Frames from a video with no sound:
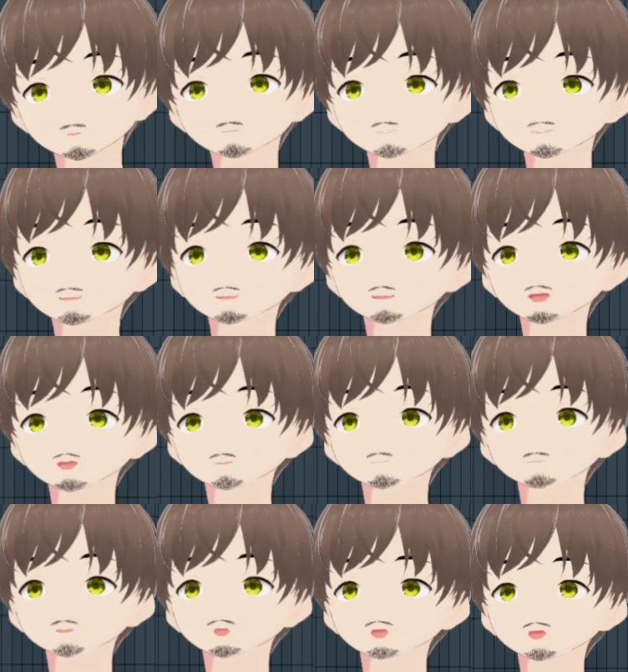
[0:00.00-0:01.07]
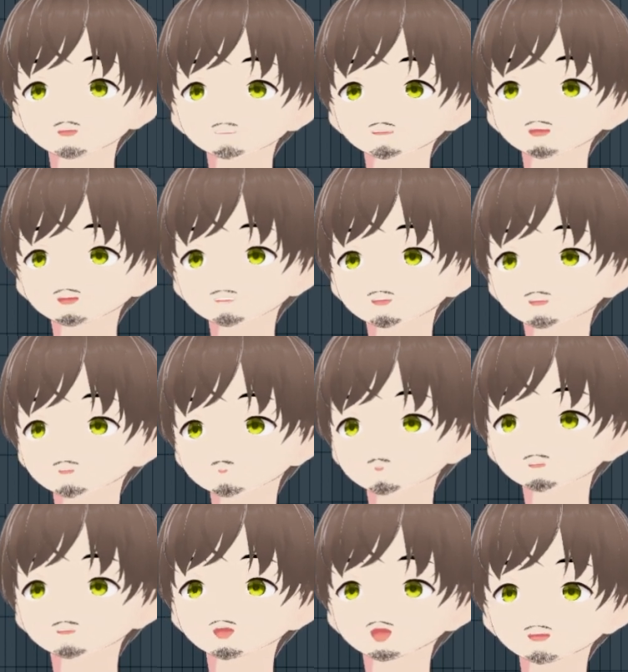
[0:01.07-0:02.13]
and all these together are
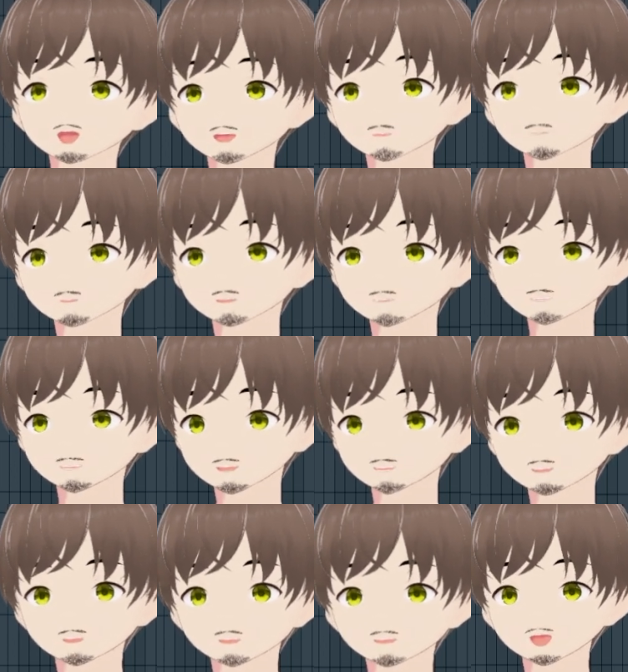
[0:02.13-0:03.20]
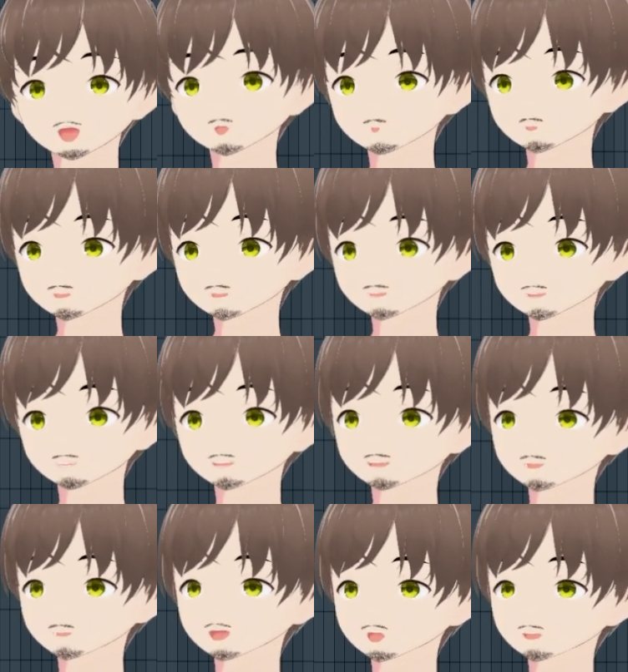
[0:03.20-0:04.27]
worth $100, and they are not worth that
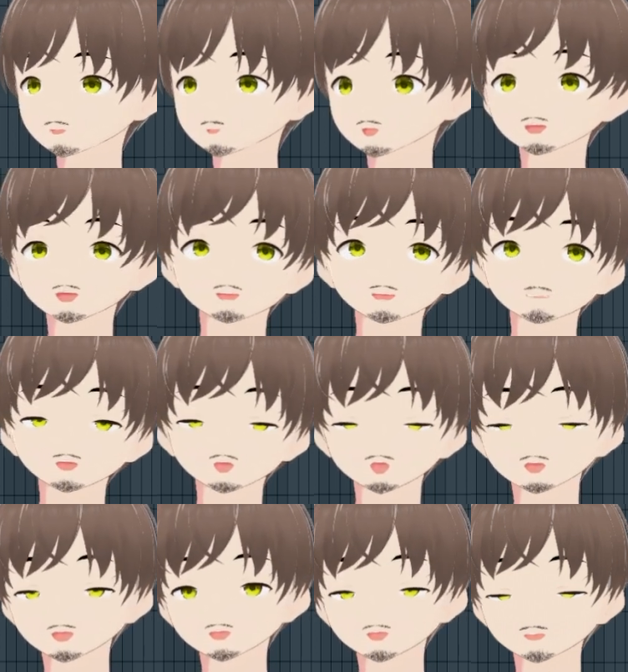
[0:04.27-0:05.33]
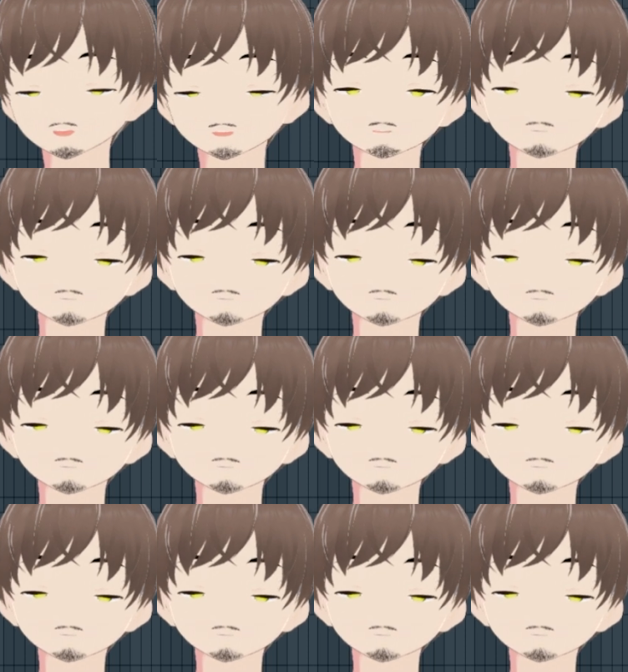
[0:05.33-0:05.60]
because you can get some gear,